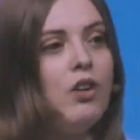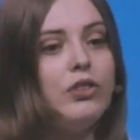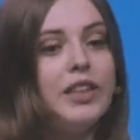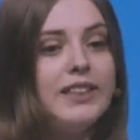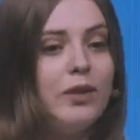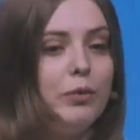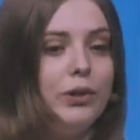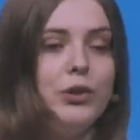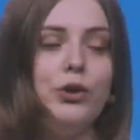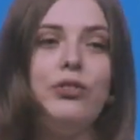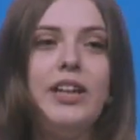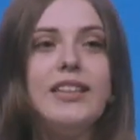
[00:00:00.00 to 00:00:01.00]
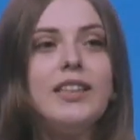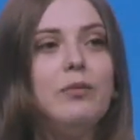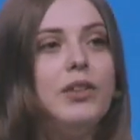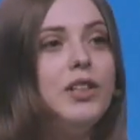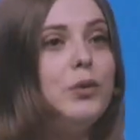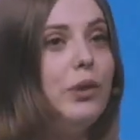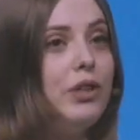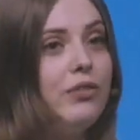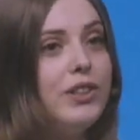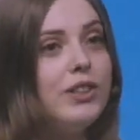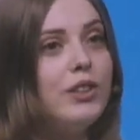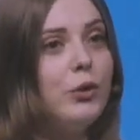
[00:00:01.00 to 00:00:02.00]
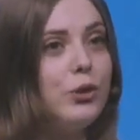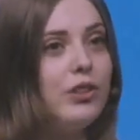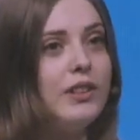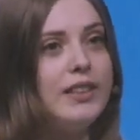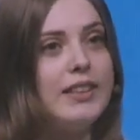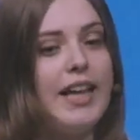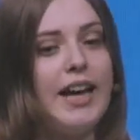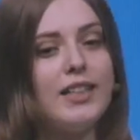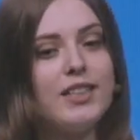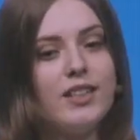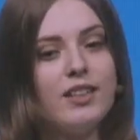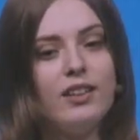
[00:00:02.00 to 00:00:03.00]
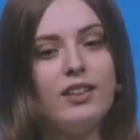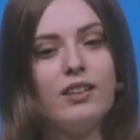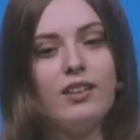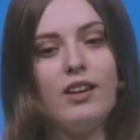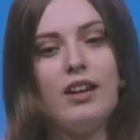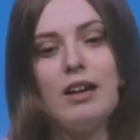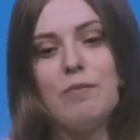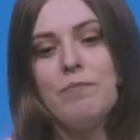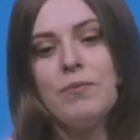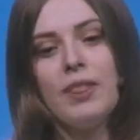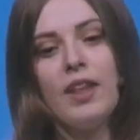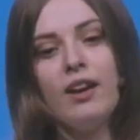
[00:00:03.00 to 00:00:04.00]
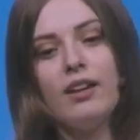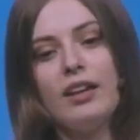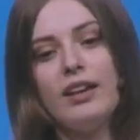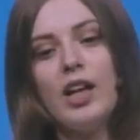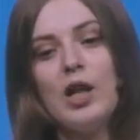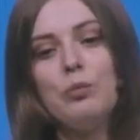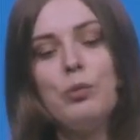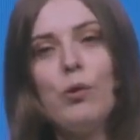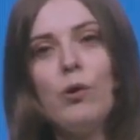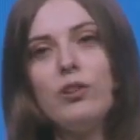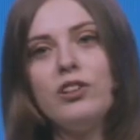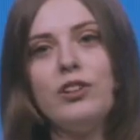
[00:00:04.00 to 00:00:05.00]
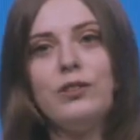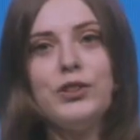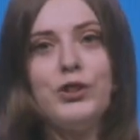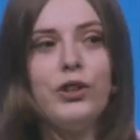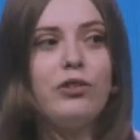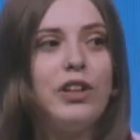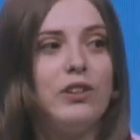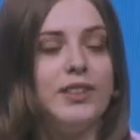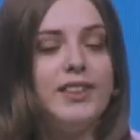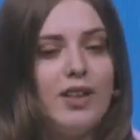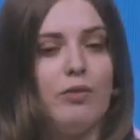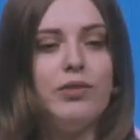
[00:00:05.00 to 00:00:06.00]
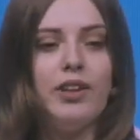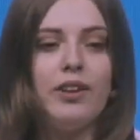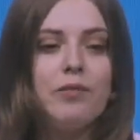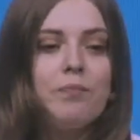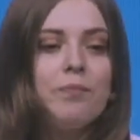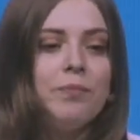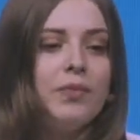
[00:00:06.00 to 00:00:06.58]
For example, two-phase commit is one of the solutions that can help all the nodes to agree on something.